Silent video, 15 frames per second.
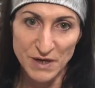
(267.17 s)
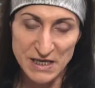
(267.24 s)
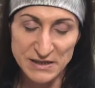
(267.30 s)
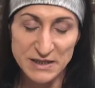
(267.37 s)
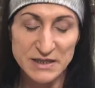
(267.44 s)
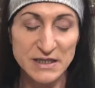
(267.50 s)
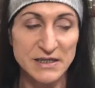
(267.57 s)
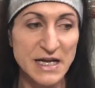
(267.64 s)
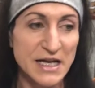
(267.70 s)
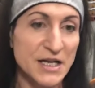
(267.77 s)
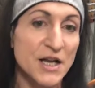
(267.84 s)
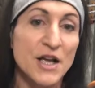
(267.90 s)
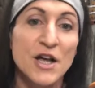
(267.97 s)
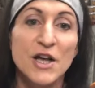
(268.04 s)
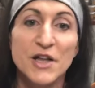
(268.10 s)
As I said, they
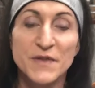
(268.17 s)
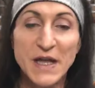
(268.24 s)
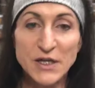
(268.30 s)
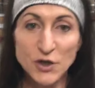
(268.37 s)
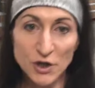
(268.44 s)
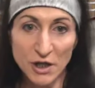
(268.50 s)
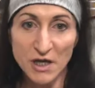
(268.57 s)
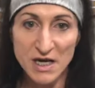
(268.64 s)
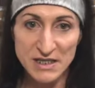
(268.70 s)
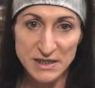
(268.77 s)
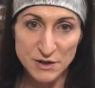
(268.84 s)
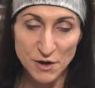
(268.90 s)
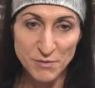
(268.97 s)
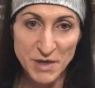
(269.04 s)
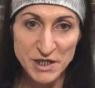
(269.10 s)
utilize
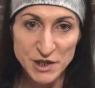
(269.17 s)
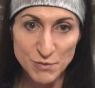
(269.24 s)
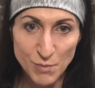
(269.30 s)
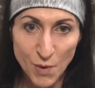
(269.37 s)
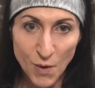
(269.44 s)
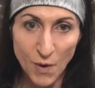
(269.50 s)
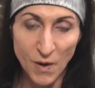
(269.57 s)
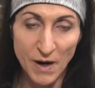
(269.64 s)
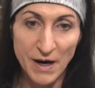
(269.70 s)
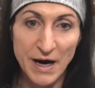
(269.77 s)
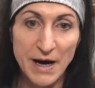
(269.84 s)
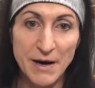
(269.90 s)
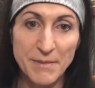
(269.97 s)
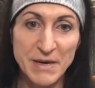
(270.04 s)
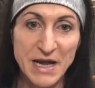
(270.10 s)
so much more,
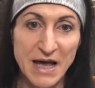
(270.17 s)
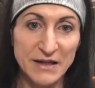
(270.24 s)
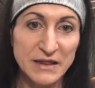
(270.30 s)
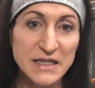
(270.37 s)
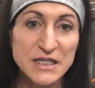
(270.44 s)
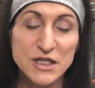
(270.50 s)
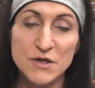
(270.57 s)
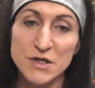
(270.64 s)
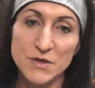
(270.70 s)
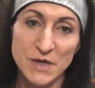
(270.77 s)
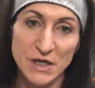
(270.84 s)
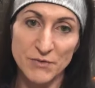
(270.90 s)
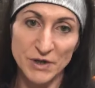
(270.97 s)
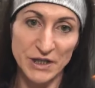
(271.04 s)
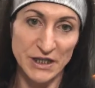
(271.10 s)
and athletes who are
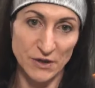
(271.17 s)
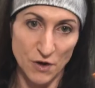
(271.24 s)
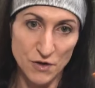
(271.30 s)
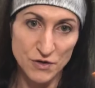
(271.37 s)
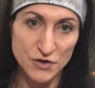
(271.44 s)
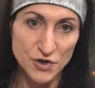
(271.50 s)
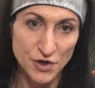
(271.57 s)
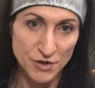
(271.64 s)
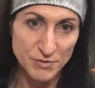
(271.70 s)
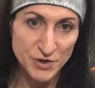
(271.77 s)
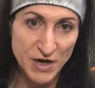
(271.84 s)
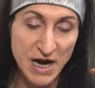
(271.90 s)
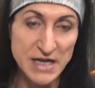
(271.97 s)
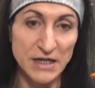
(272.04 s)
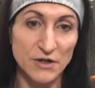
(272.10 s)
doing really long-term
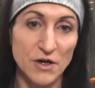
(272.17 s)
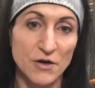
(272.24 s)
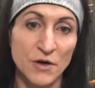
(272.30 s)
training,